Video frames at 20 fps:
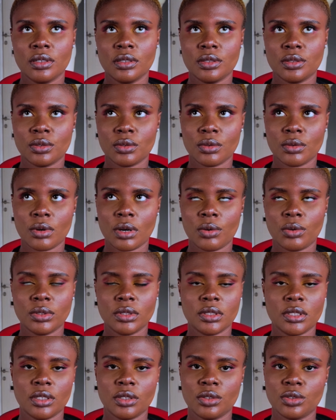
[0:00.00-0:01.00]
So I want
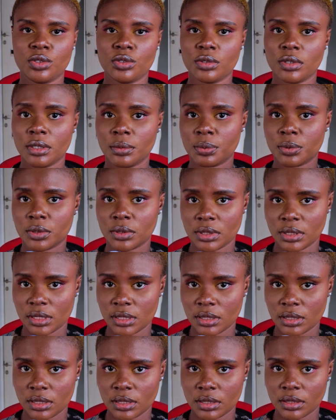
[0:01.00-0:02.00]
to take you through the
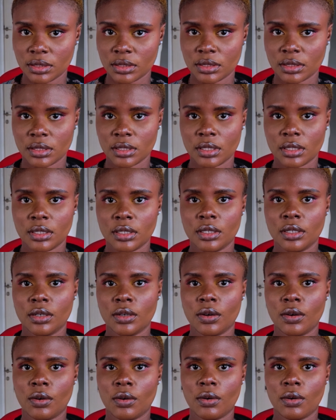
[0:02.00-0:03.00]
processes
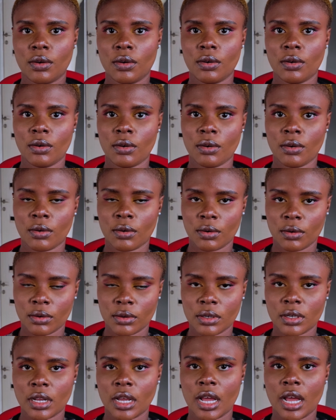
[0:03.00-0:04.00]

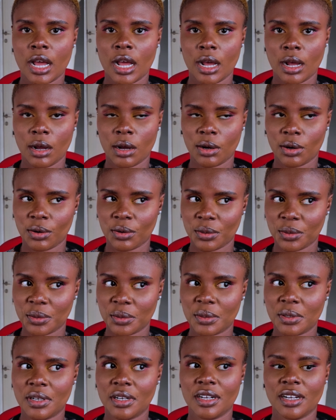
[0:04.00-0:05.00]
on
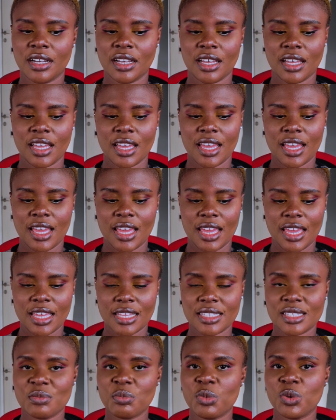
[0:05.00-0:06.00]
how
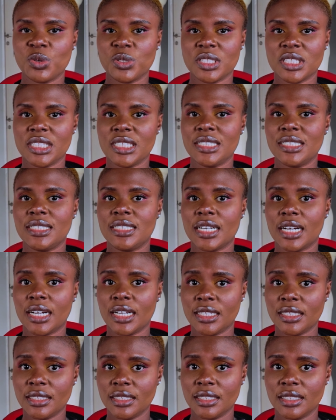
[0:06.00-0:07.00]
it's mostly
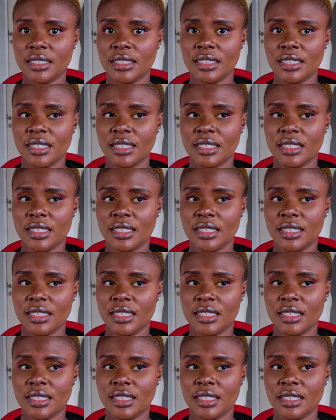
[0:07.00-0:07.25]
done.